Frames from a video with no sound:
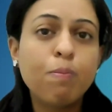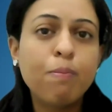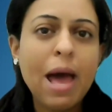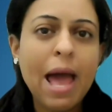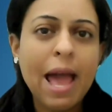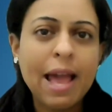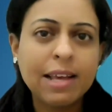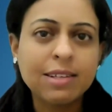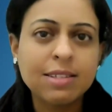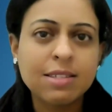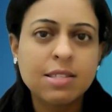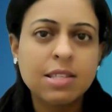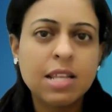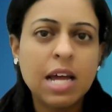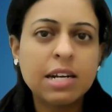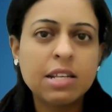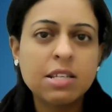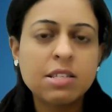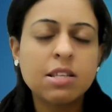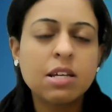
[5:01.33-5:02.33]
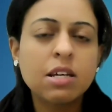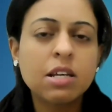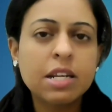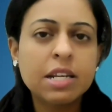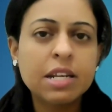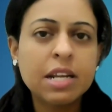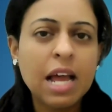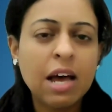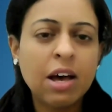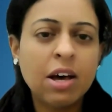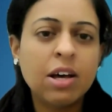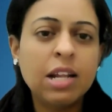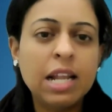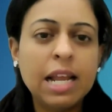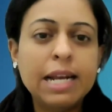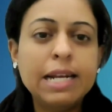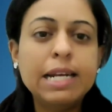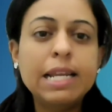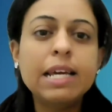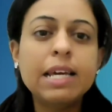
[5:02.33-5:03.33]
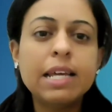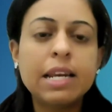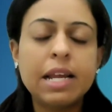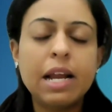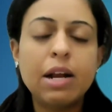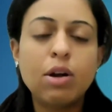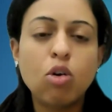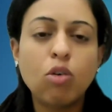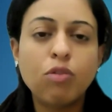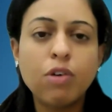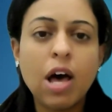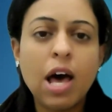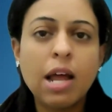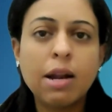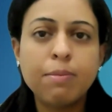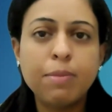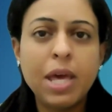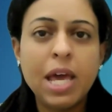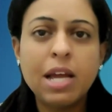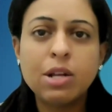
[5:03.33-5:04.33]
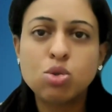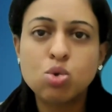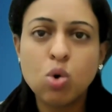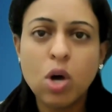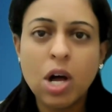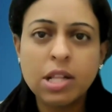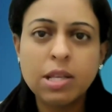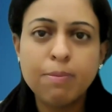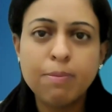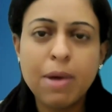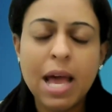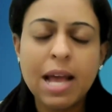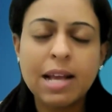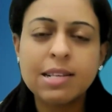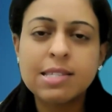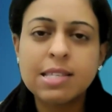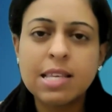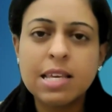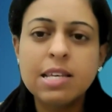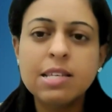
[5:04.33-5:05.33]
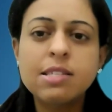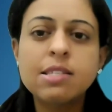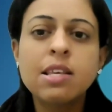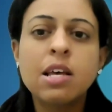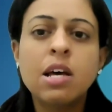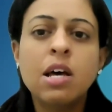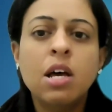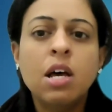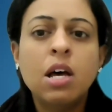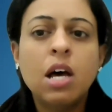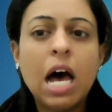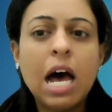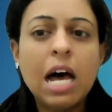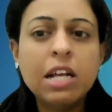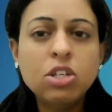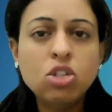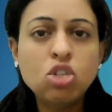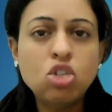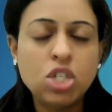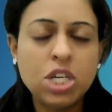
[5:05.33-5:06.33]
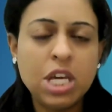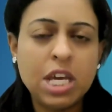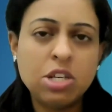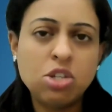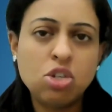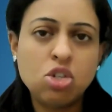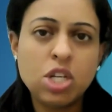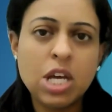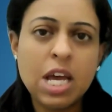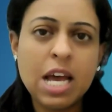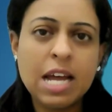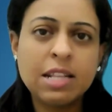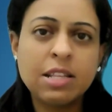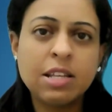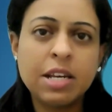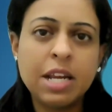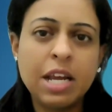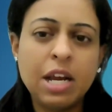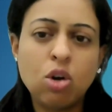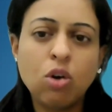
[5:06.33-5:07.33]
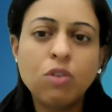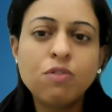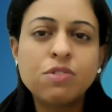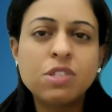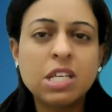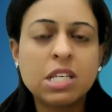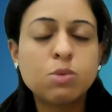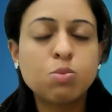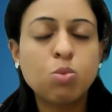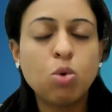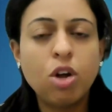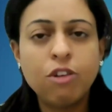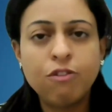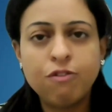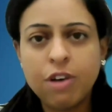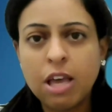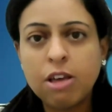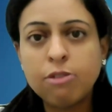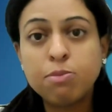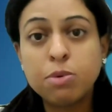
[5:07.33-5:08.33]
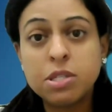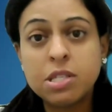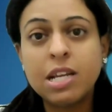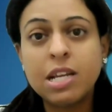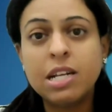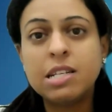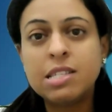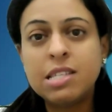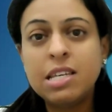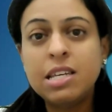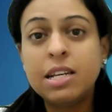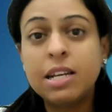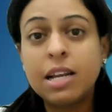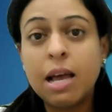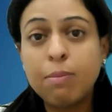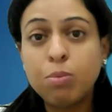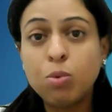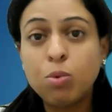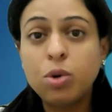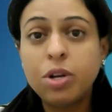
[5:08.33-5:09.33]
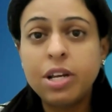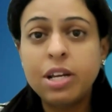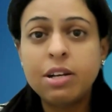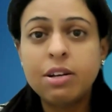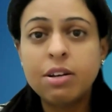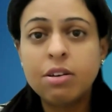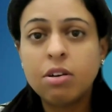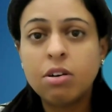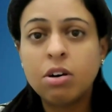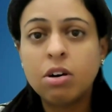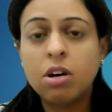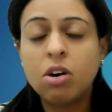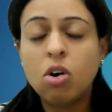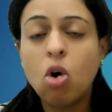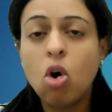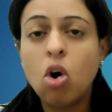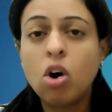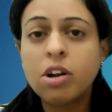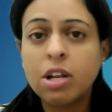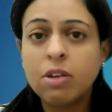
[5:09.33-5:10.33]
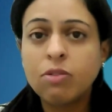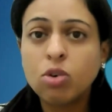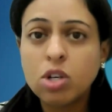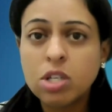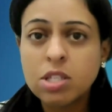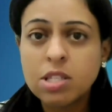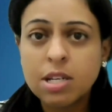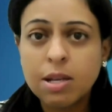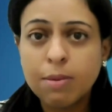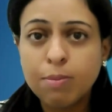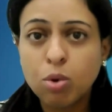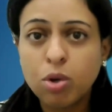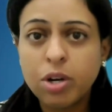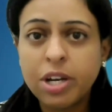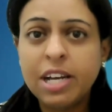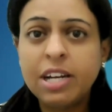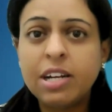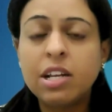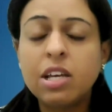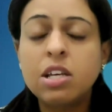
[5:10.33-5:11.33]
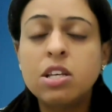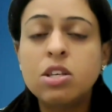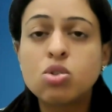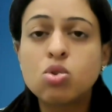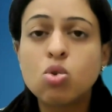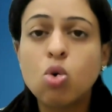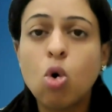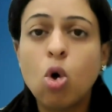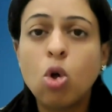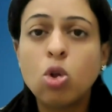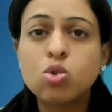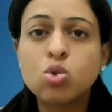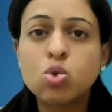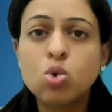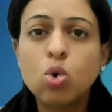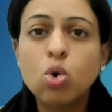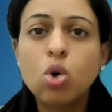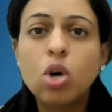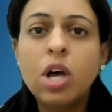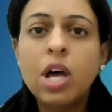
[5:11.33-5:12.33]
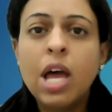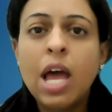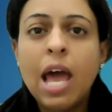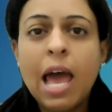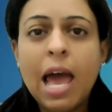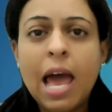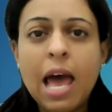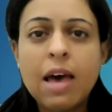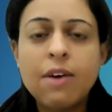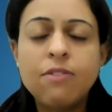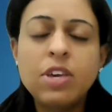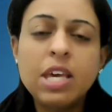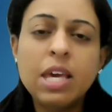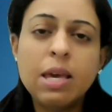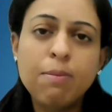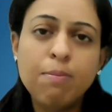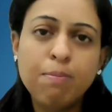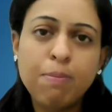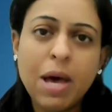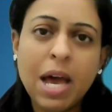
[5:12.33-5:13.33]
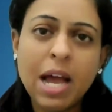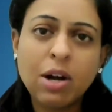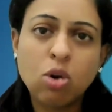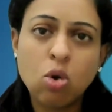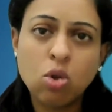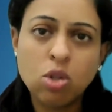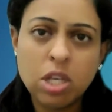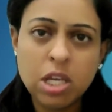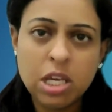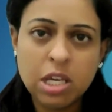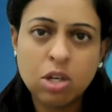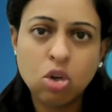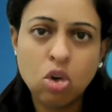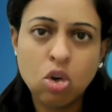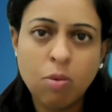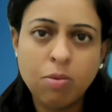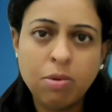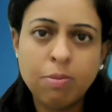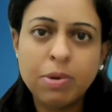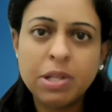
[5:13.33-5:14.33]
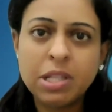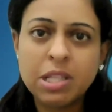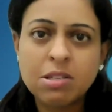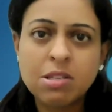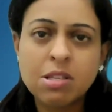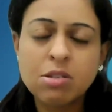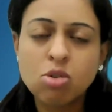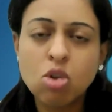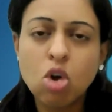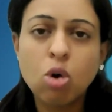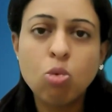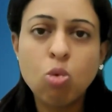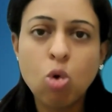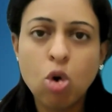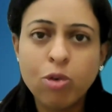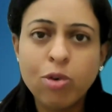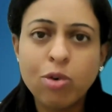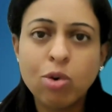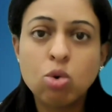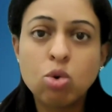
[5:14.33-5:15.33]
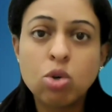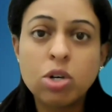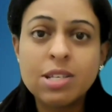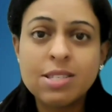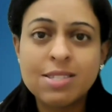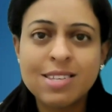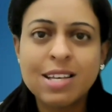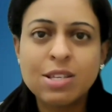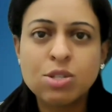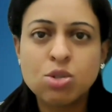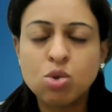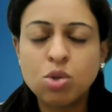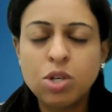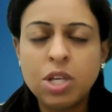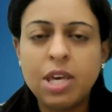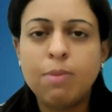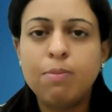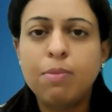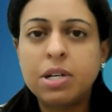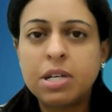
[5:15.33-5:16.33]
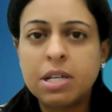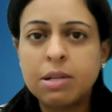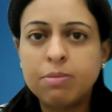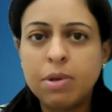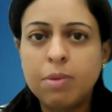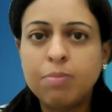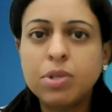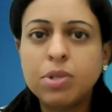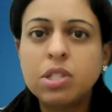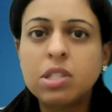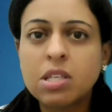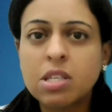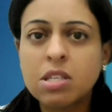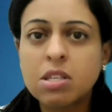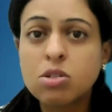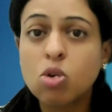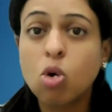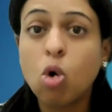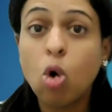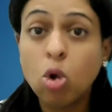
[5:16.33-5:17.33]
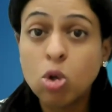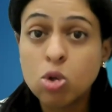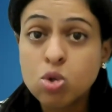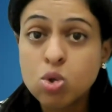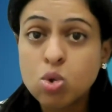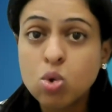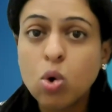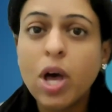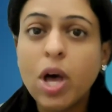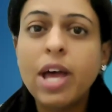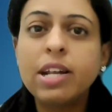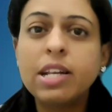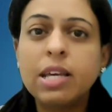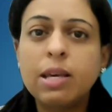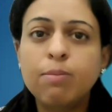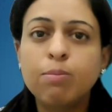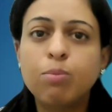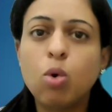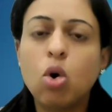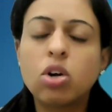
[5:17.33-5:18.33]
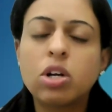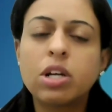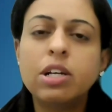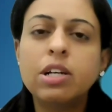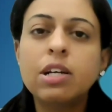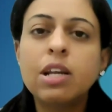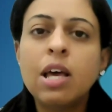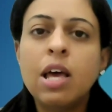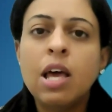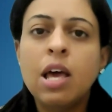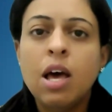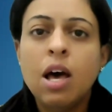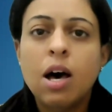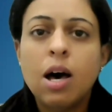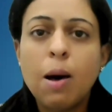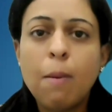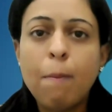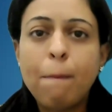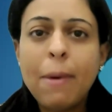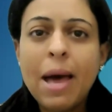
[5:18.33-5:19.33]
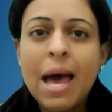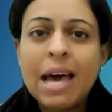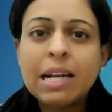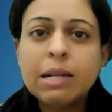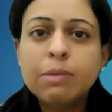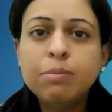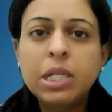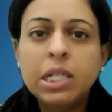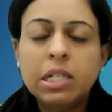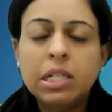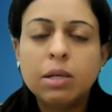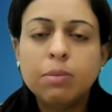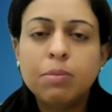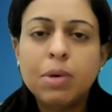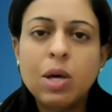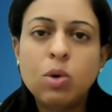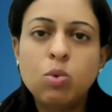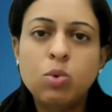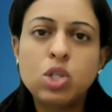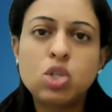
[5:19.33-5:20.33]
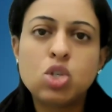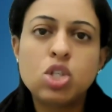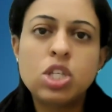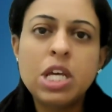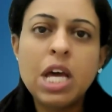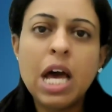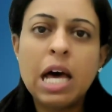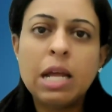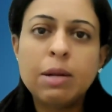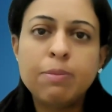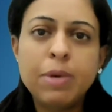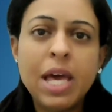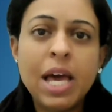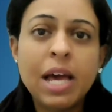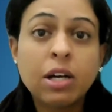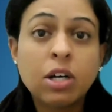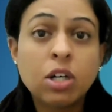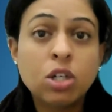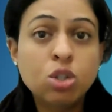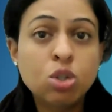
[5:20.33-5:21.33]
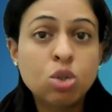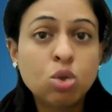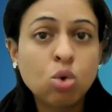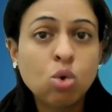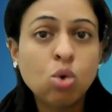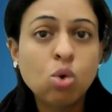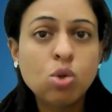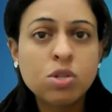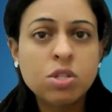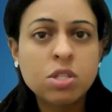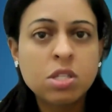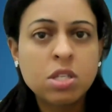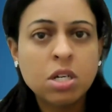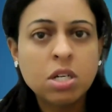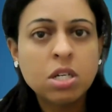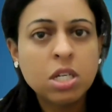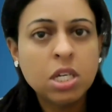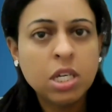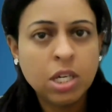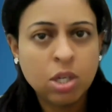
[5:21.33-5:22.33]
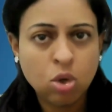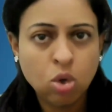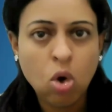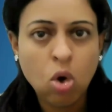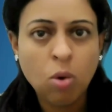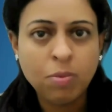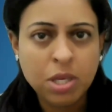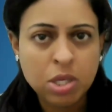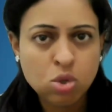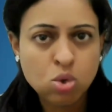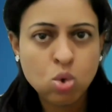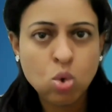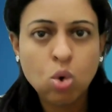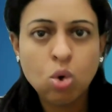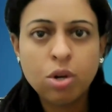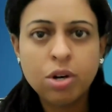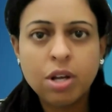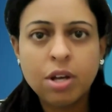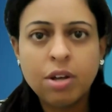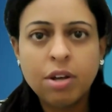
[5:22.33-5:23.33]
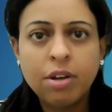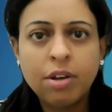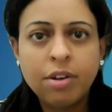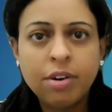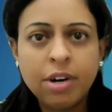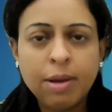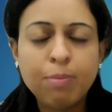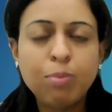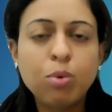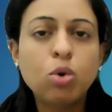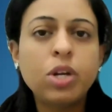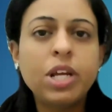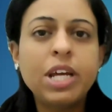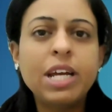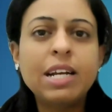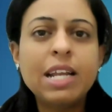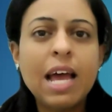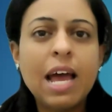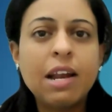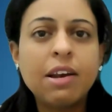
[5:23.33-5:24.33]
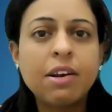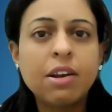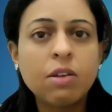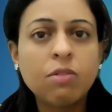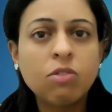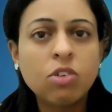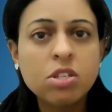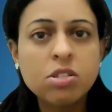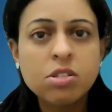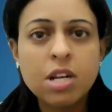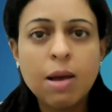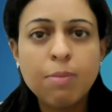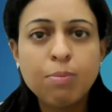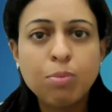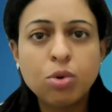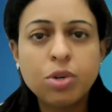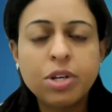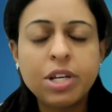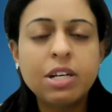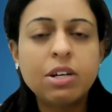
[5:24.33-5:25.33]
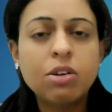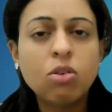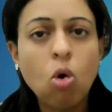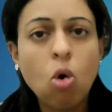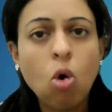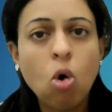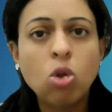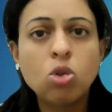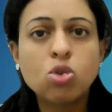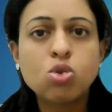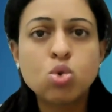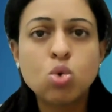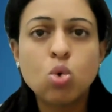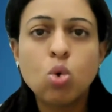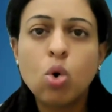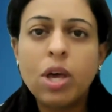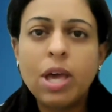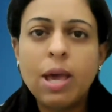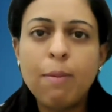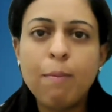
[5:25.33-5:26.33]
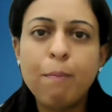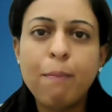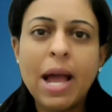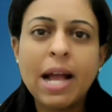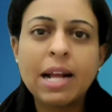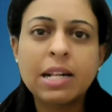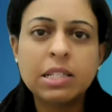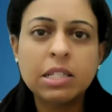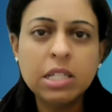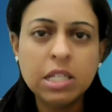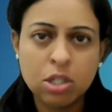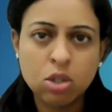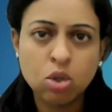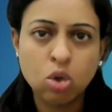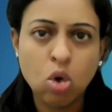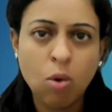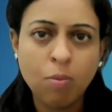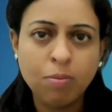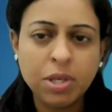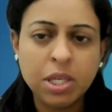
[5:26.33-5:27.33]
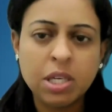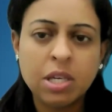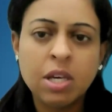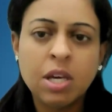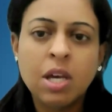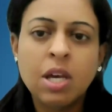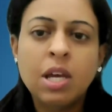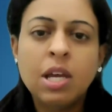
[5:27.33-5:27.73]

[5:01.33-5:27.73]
to banks, that is the lending rate of RBI to other banks, is unchanged at the rate of 6.5%. See, repo rate or reverse repo rate is also having impact on the economy, but this is not what we are going to discuss today. But remember, this is also an important parameter by which the RBI controls the economy. So repo rate and reverse repo rate also impact the economy.